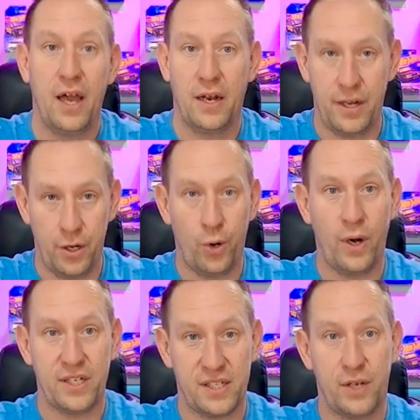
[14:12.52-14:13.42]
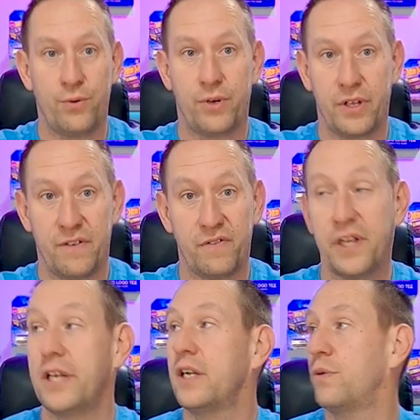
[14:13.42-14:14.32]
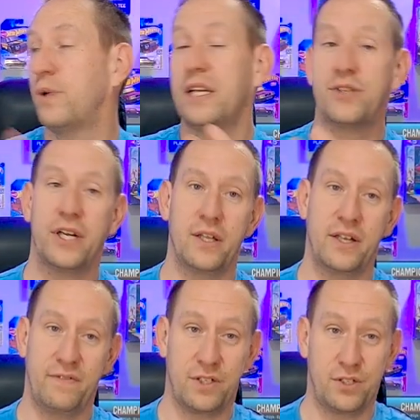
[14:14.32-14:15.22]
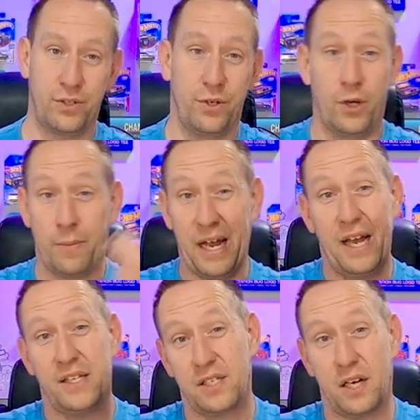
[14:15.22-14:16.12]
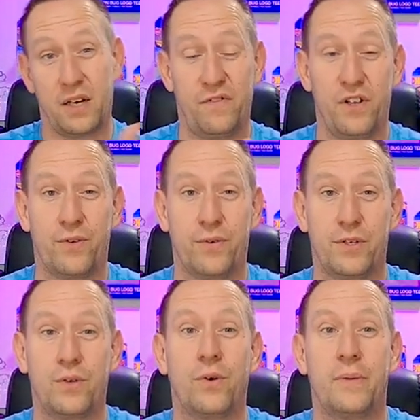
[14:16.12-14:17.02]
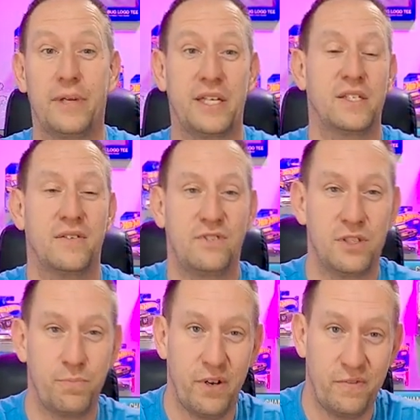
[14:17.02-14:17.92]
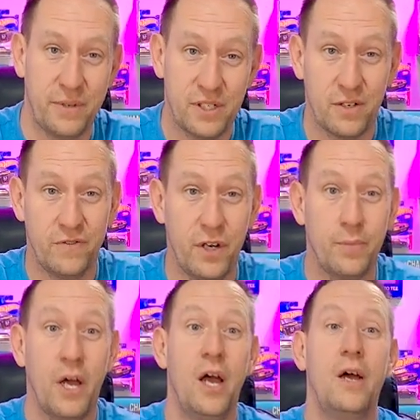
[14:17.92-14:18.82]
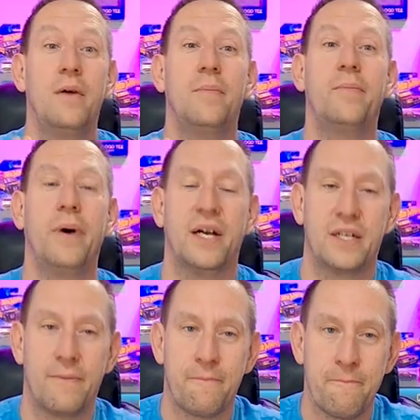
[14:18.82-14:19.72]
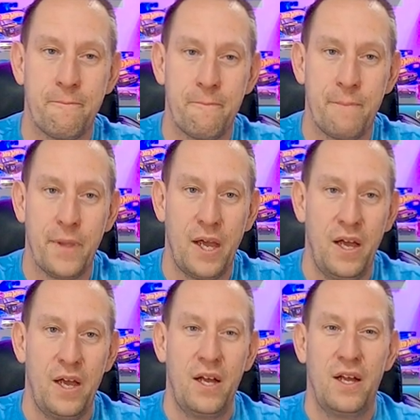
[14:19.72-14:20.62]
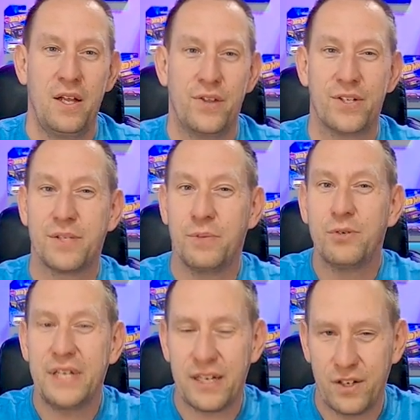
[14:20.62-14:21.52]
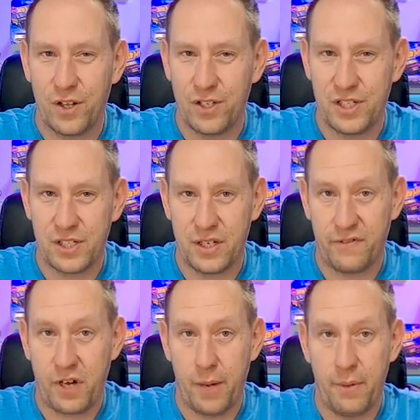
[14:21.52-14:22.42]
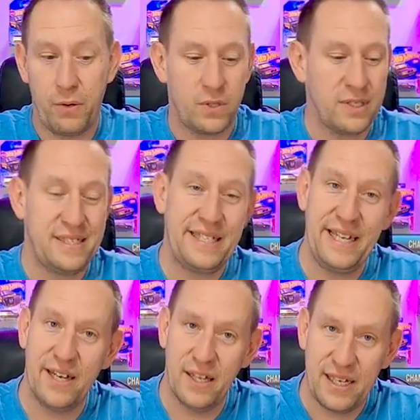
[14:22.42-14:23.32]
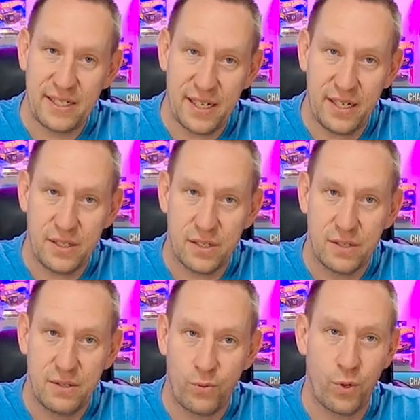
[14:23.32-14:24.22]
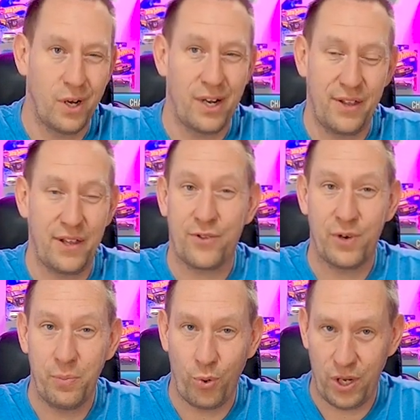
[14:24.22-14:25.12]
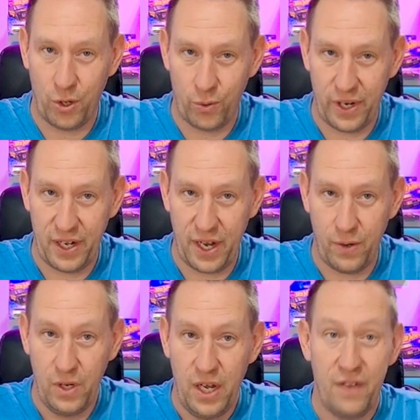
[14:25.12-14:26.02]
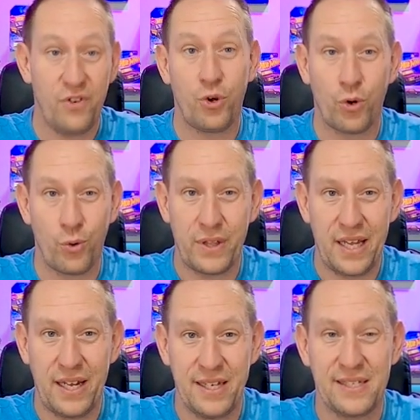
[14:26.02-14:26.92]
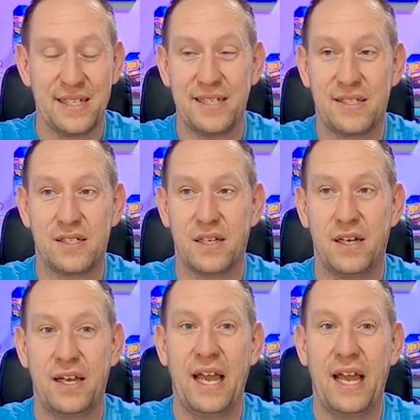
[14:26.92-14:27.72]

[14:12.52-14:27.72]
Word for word: And I know I sound really inflated and when I try to leave the studio, my head's not gonna fit through the door because I've just puffed myself up. But there's some new technologies that have come out. DLSS, we're on, I think, 3.0 right now. If you don't know what that is, it's uh,